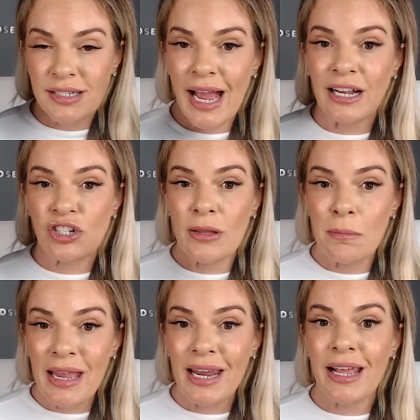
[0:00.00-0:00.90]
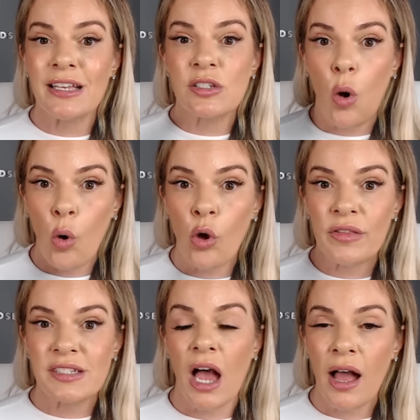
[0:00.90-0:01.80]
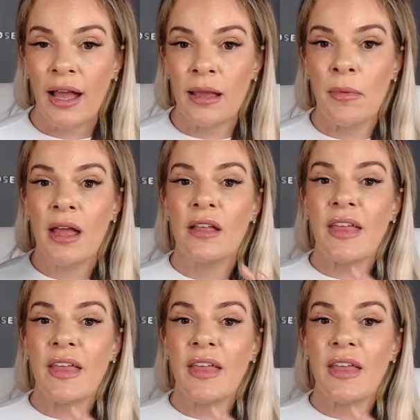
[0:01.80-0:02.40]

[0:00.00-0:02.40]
attaching meanings all the time